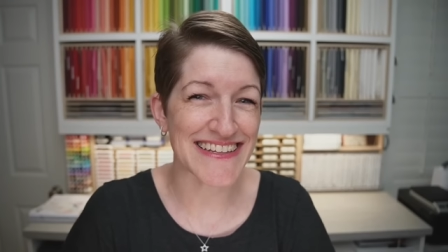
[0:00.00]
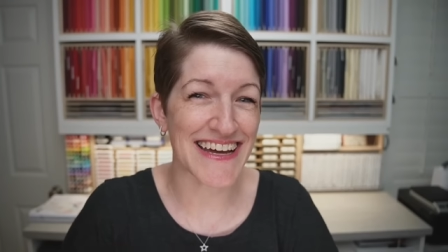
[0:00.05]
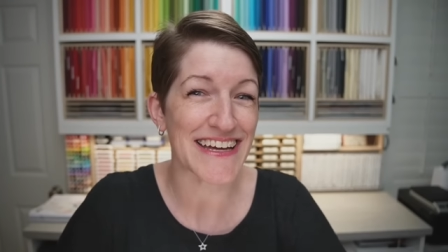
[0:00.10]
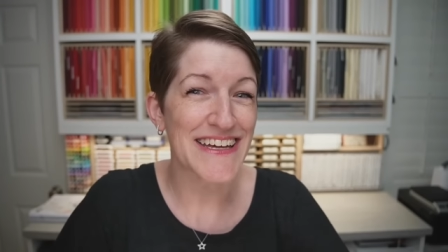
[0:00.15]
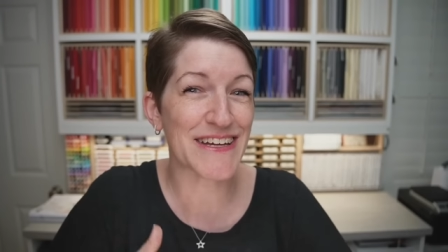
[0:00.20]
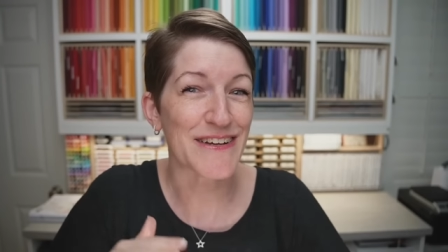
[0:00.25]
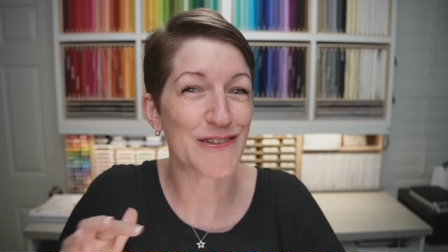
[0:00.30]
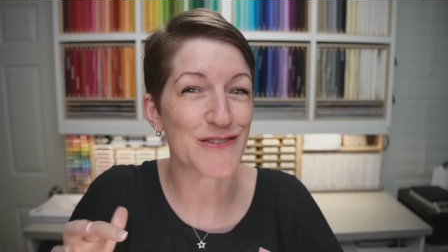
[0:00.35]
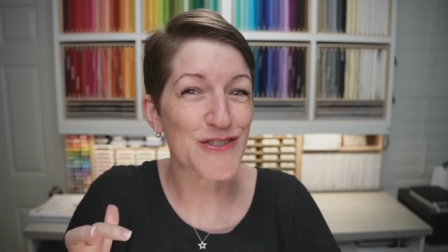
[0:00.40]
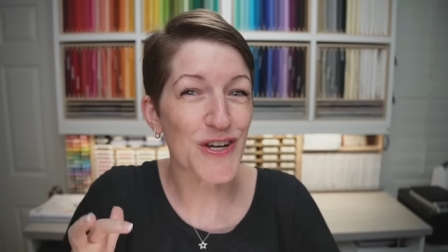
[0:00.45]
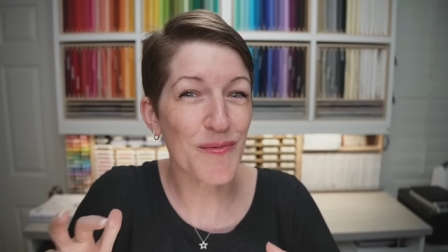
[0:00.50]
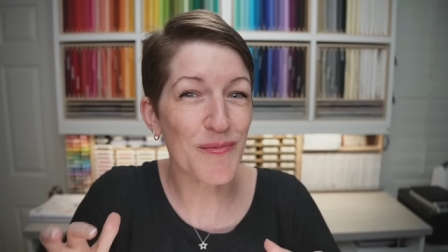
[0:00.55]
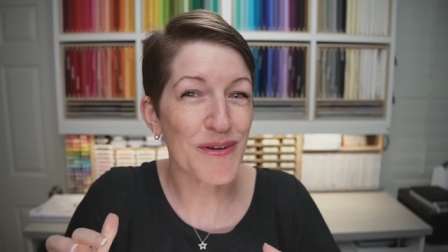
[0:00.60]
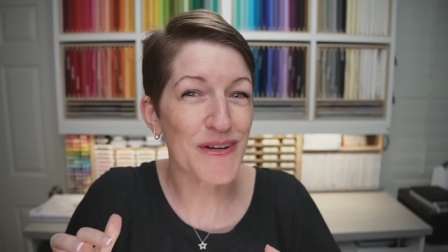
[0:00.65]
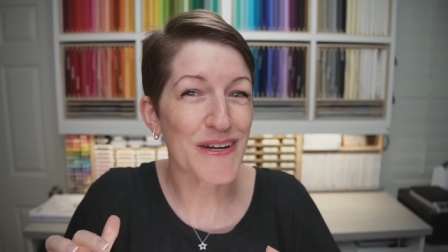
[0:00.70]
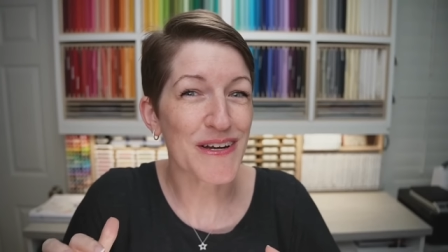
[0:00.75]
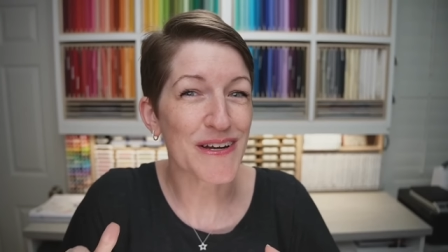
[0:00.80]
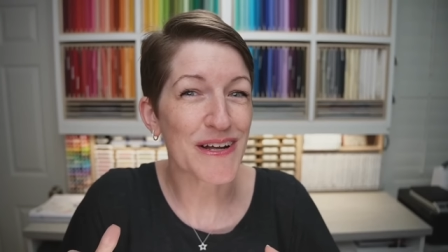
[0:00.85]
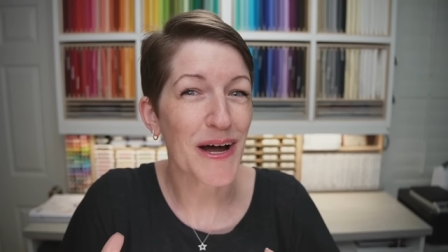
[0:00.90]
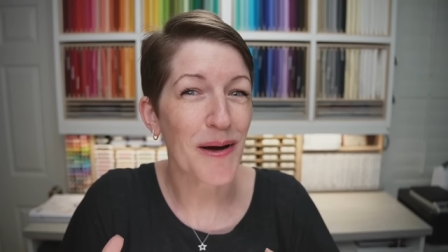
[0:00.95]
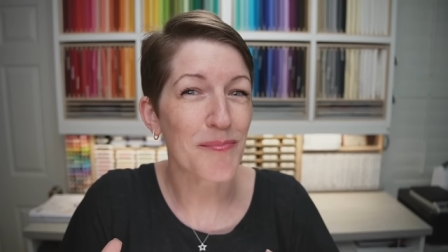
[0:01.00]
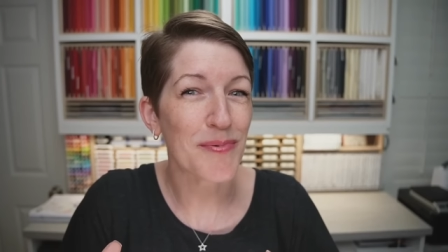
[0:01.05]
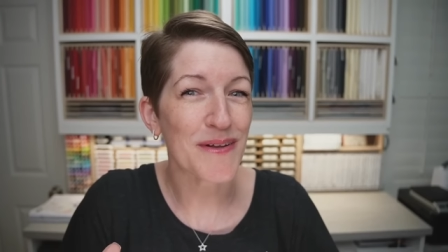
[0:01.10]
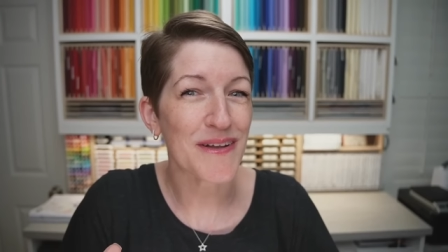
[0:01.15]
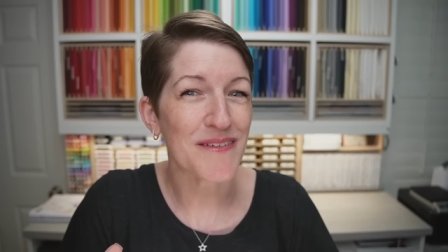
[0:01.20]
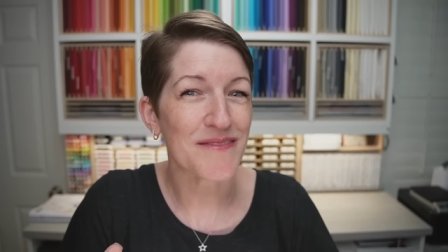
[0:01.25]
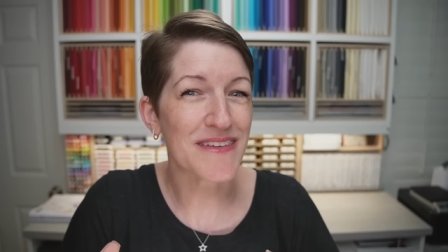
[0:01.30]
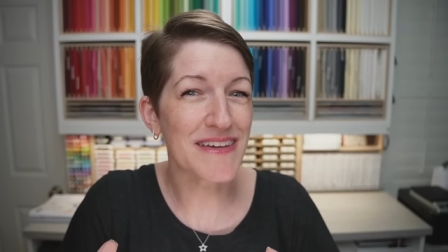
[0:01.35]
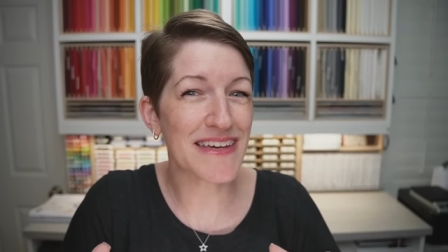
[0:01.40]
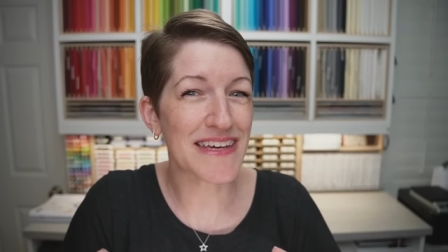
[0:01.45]
I contributed a couple
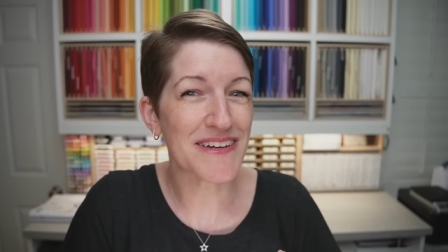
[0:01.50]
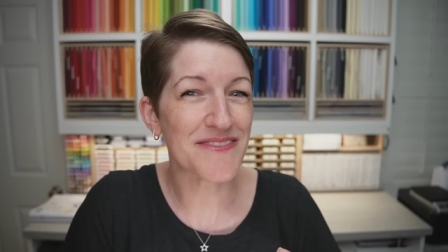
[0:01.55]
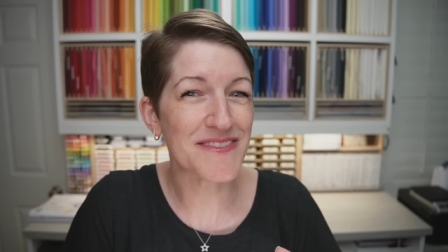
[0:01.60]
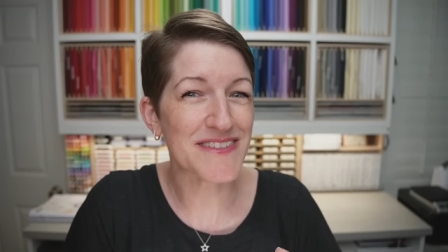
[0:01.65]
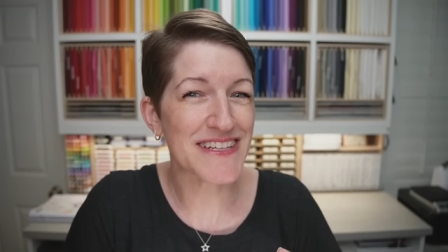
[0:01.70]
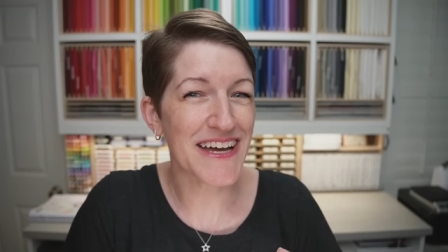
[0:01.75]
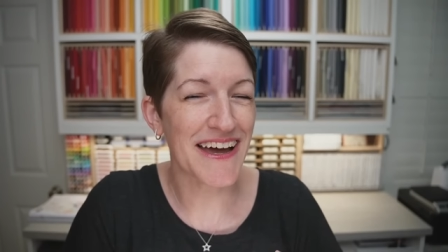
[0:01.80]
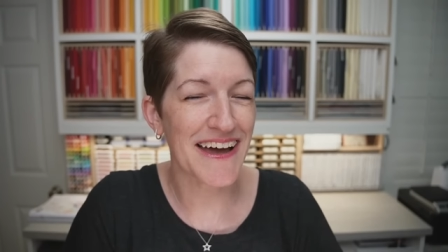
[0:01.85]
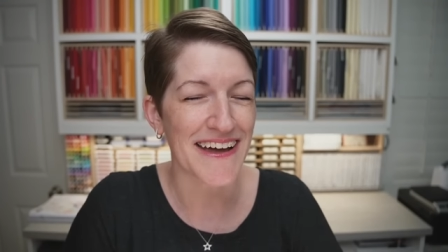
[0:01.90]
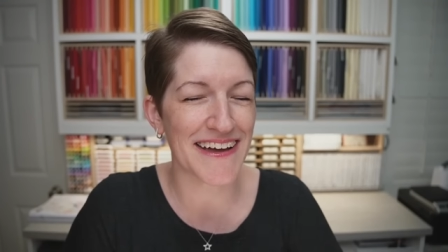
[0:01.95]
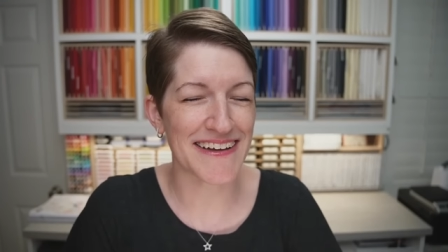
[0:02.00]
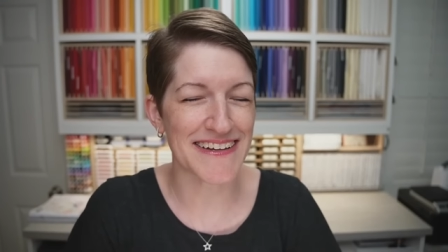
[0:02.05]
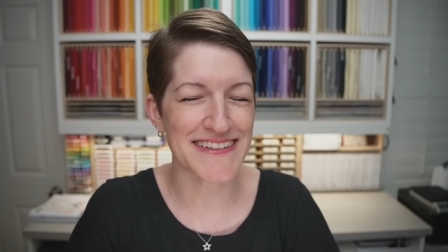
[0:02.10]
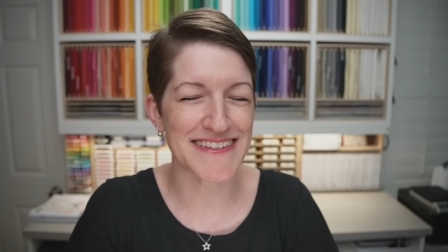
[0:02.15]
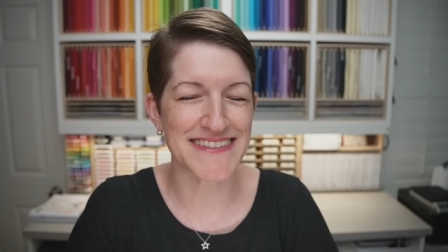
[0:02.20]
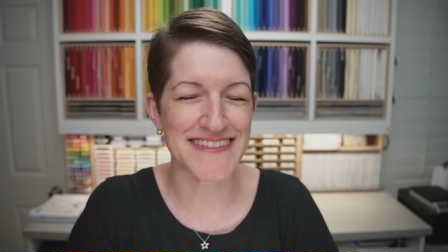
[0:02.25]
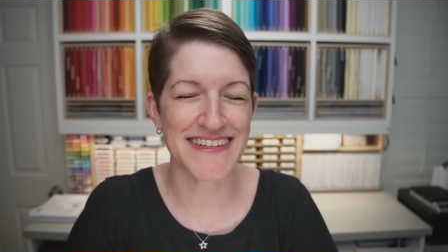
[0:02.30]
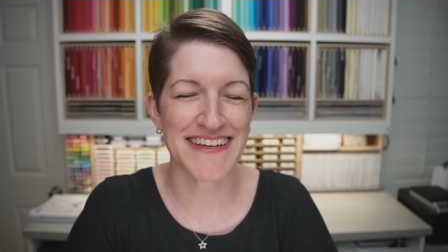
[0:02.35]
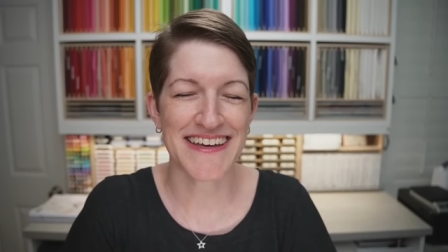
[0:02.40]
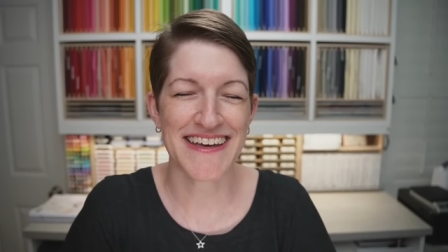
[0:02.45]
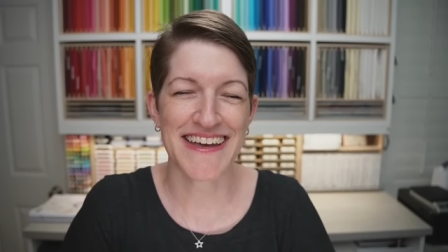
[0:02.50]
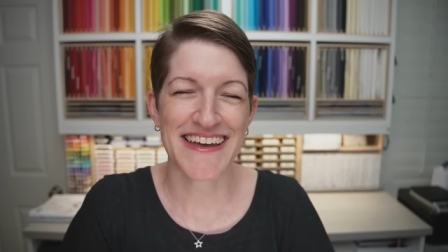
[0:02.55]
of the gift tags.